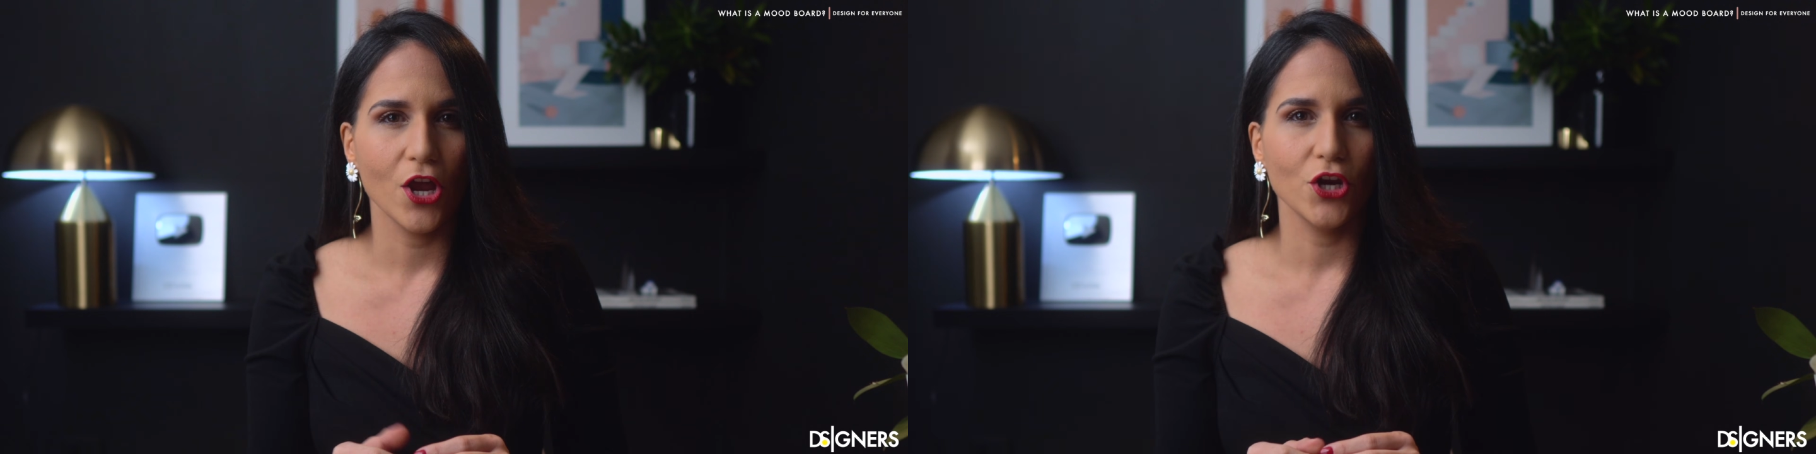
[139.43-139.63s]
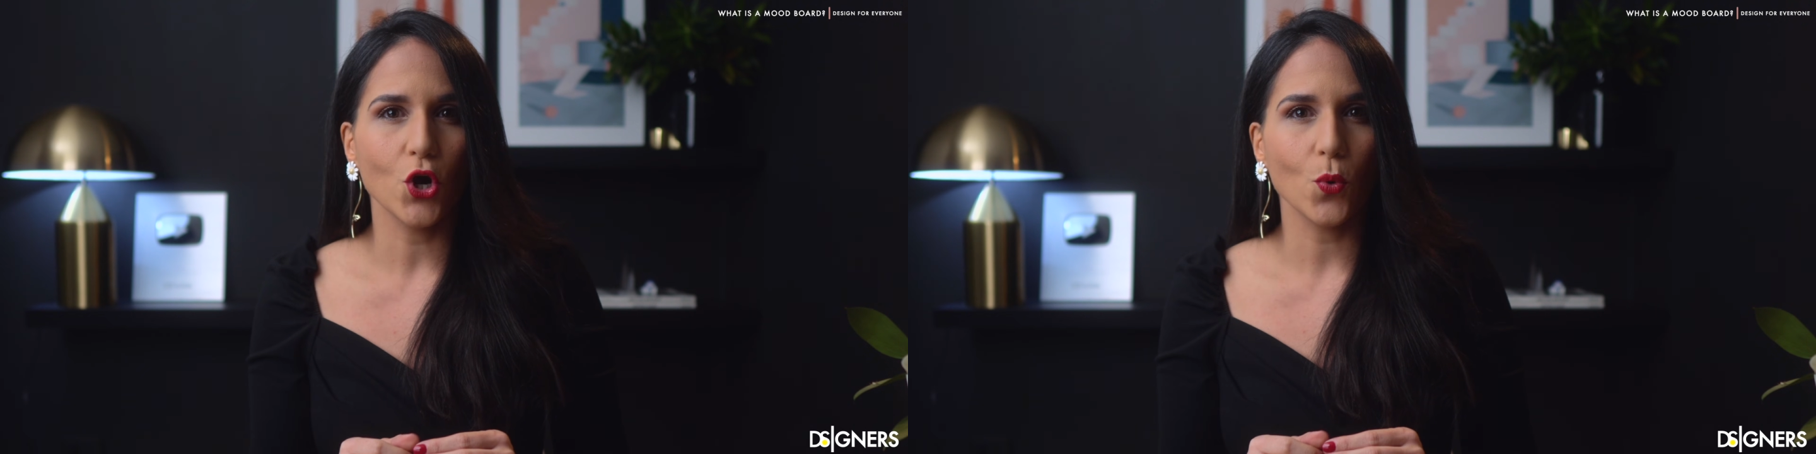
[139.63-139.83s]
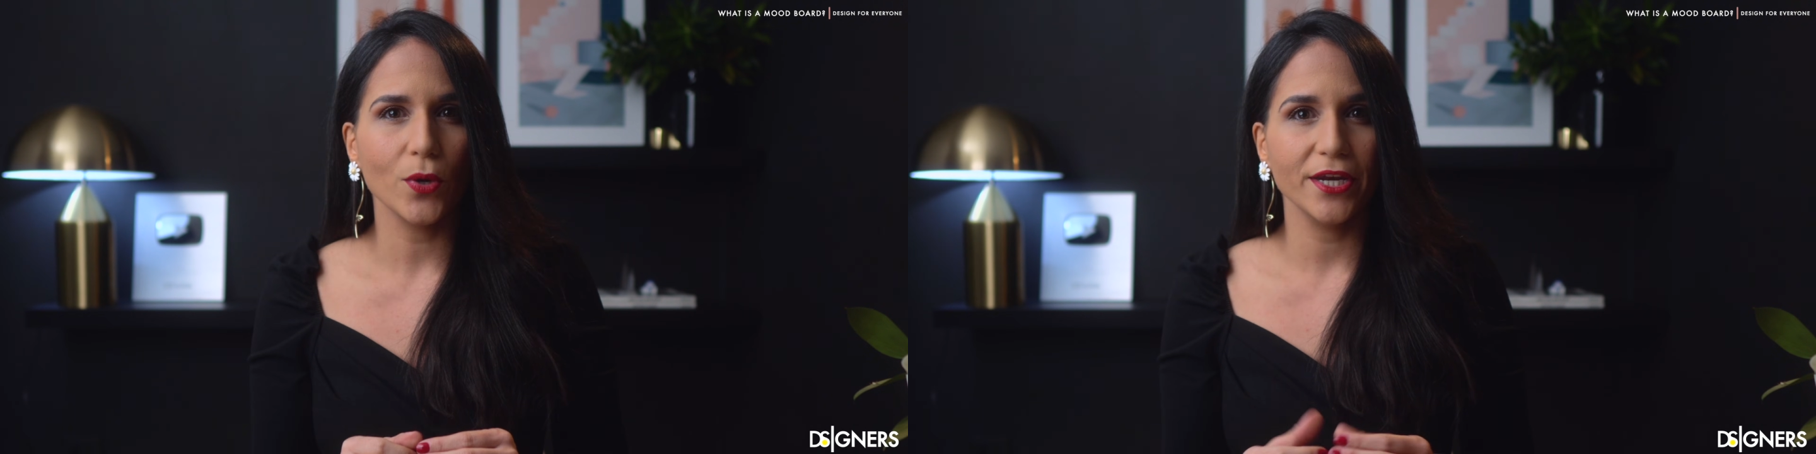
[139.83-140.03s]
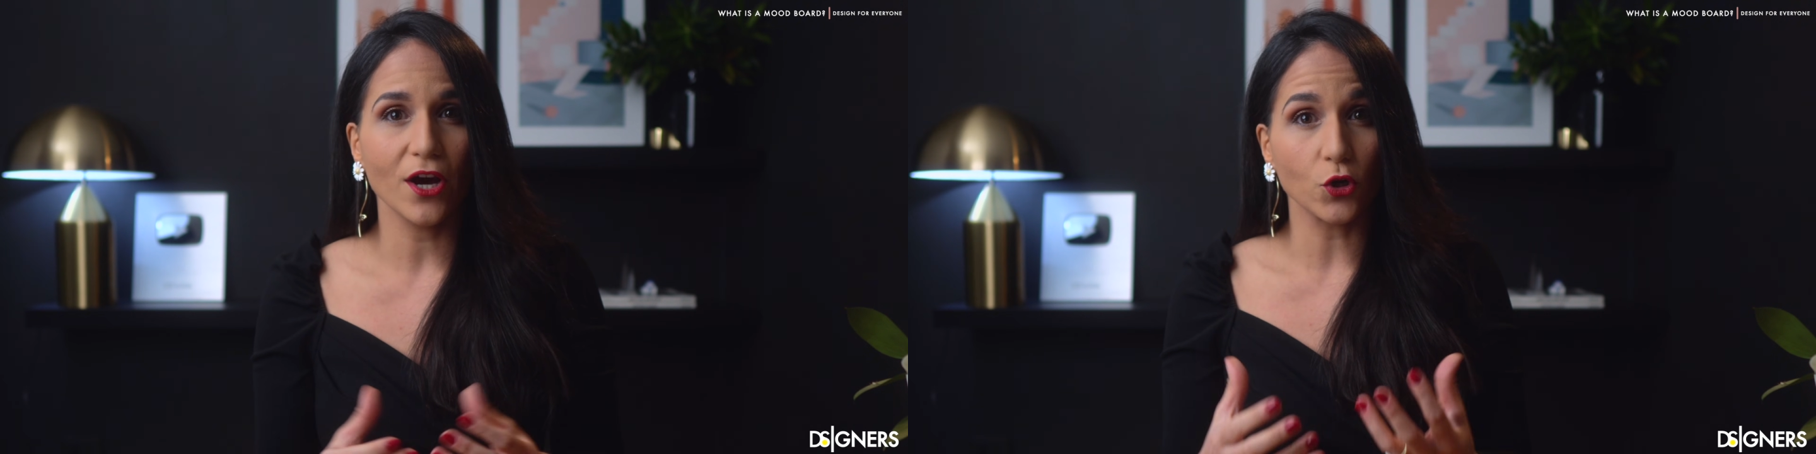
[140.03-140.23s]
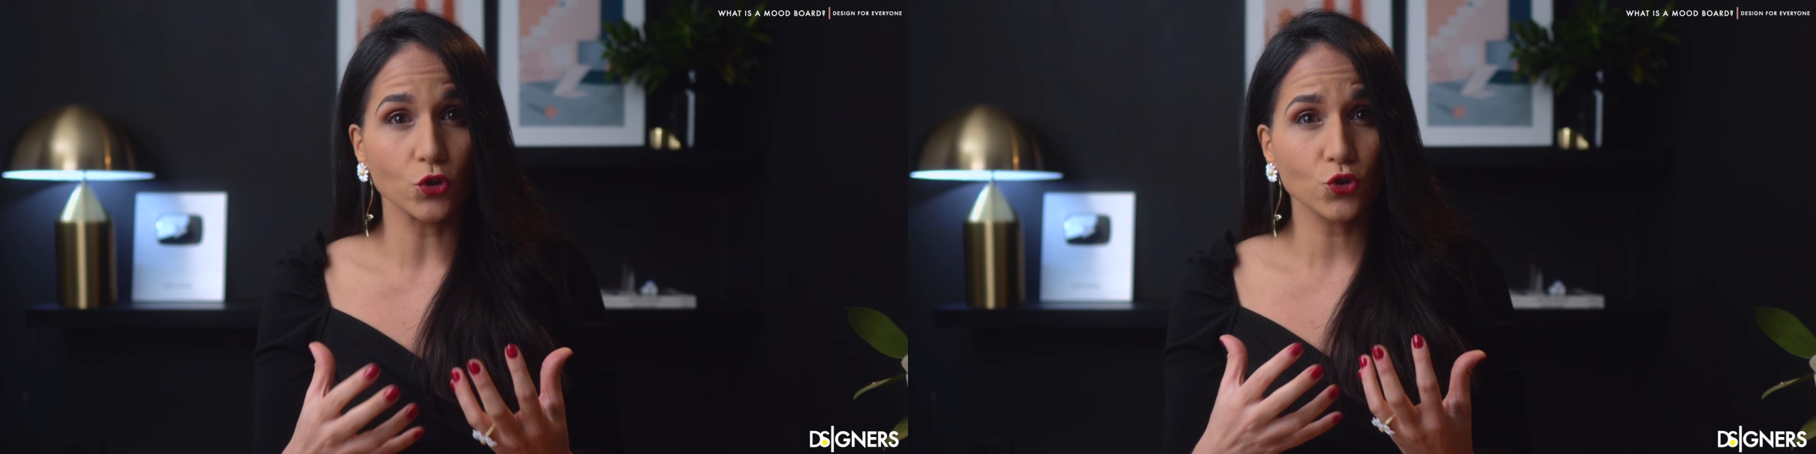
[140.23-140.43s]

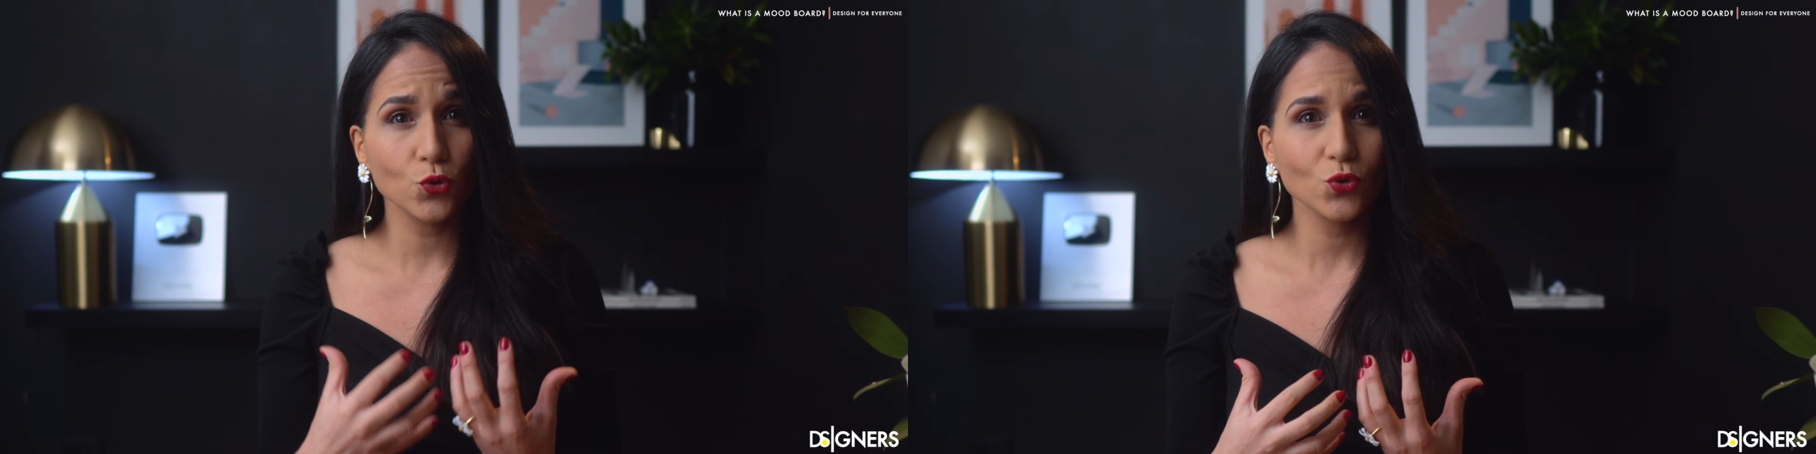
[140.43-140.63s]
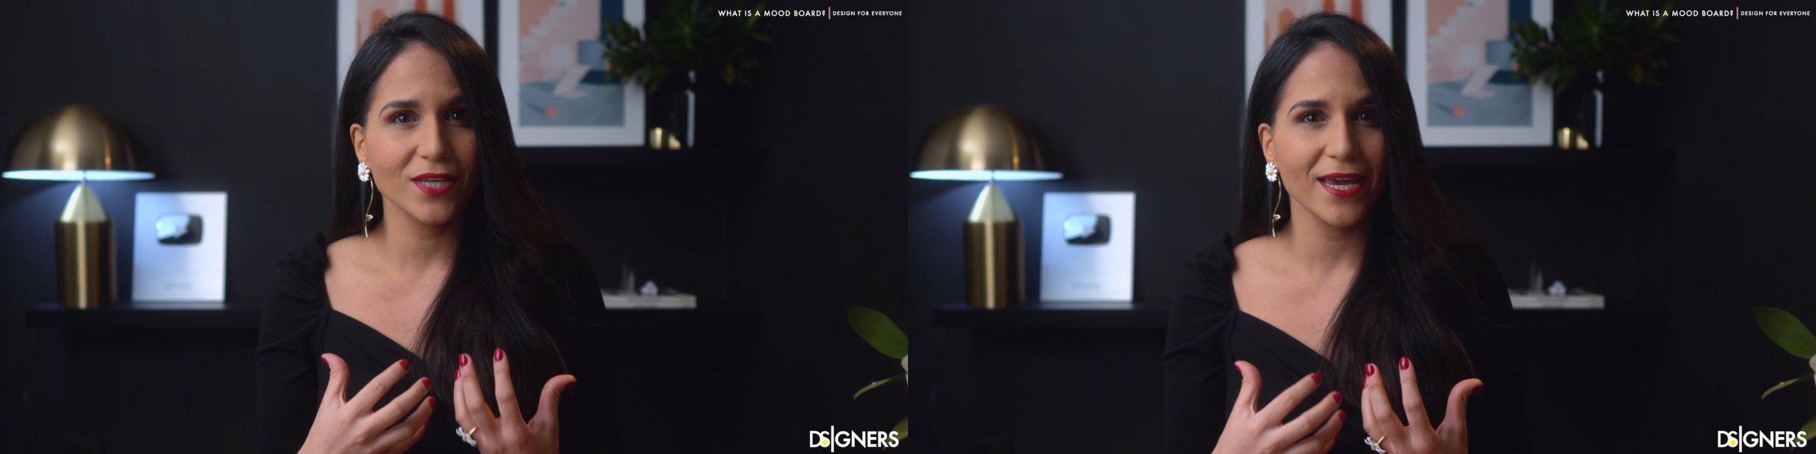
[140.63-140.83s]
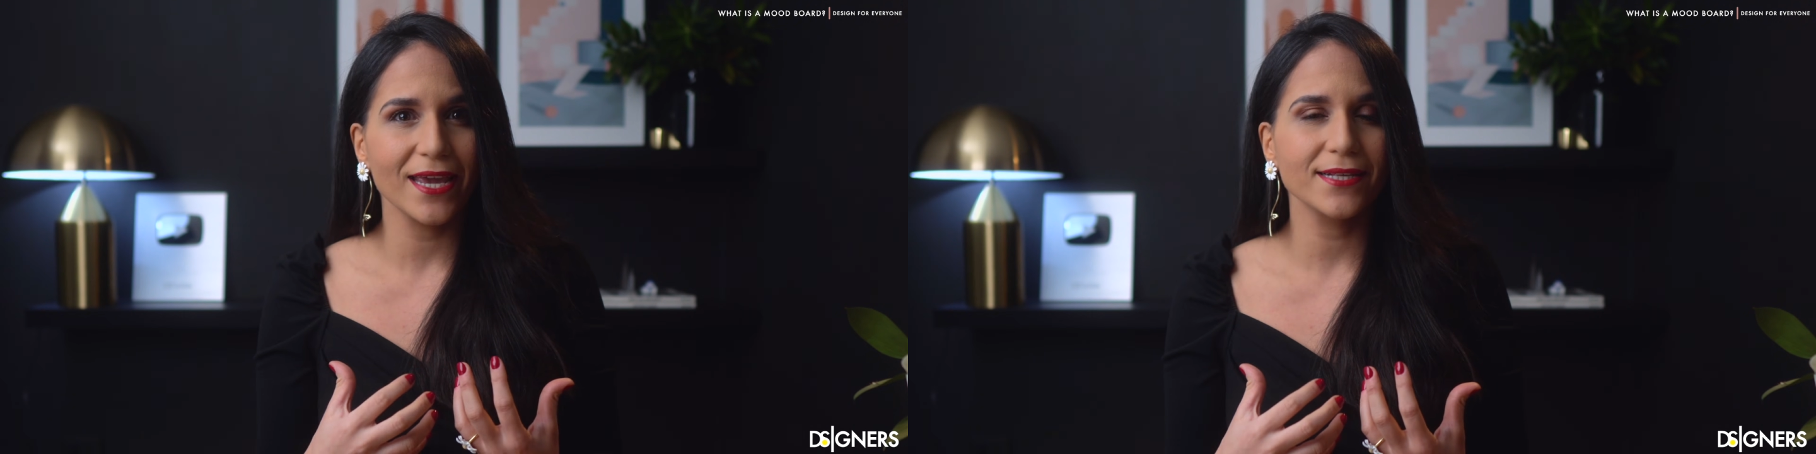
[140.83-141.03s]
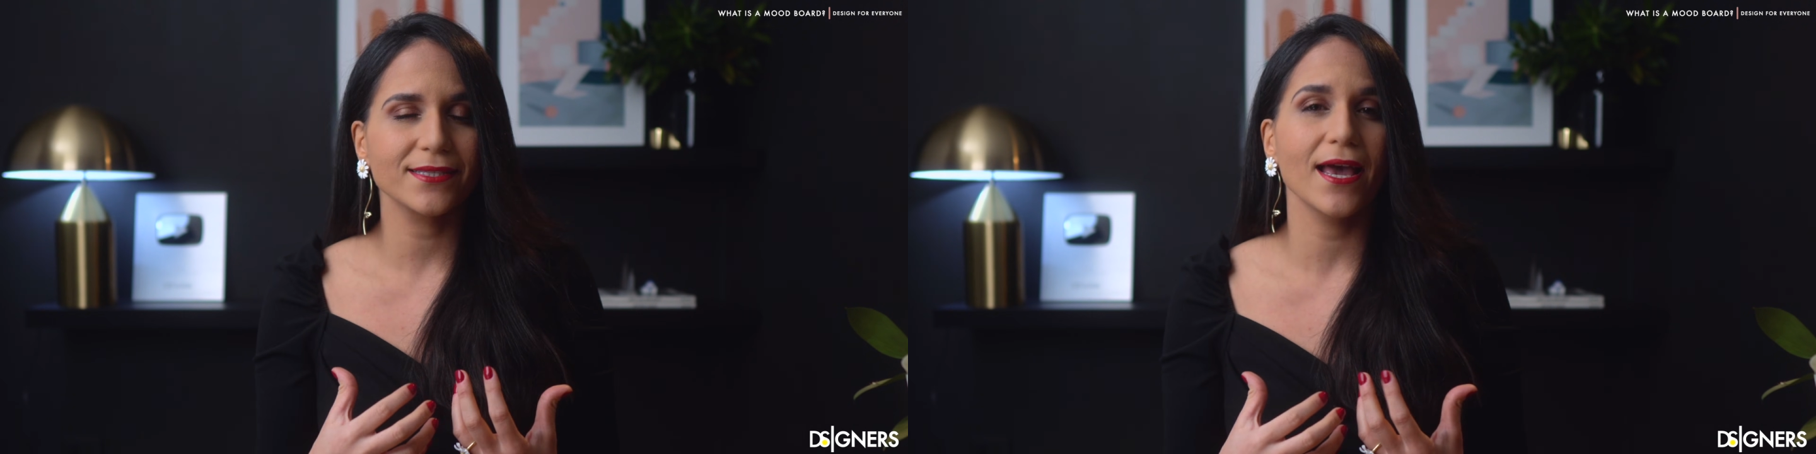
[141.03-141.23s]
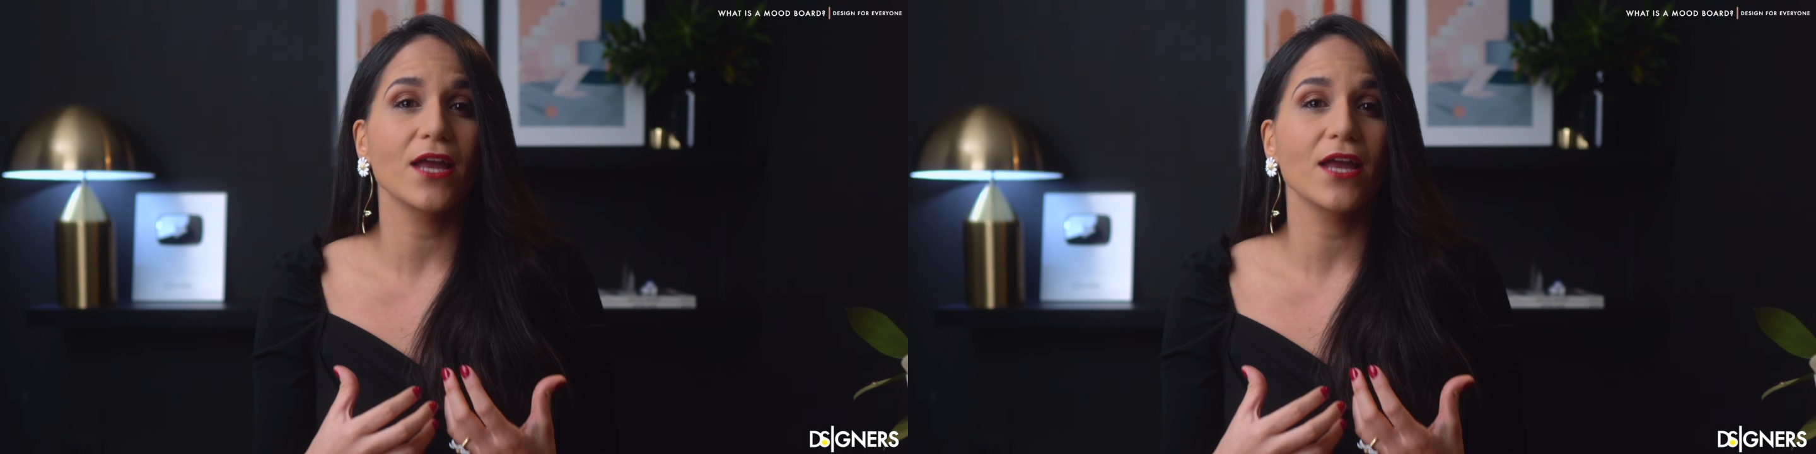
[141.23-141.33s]
knowing our true taste